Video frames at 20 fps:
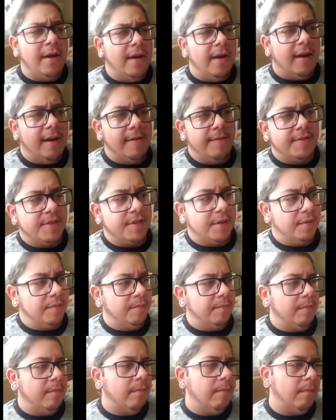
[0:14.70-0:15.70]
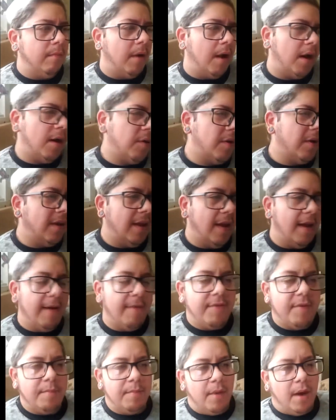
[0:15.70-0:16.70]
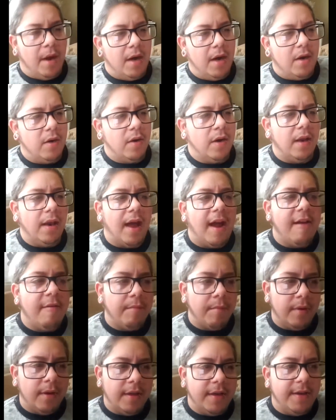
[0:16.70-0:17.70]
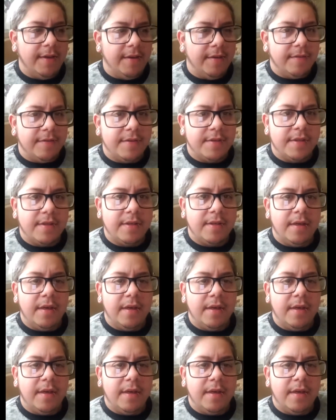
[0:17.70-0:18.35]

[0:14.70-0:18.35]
I have some moderate left and moderate right beliefs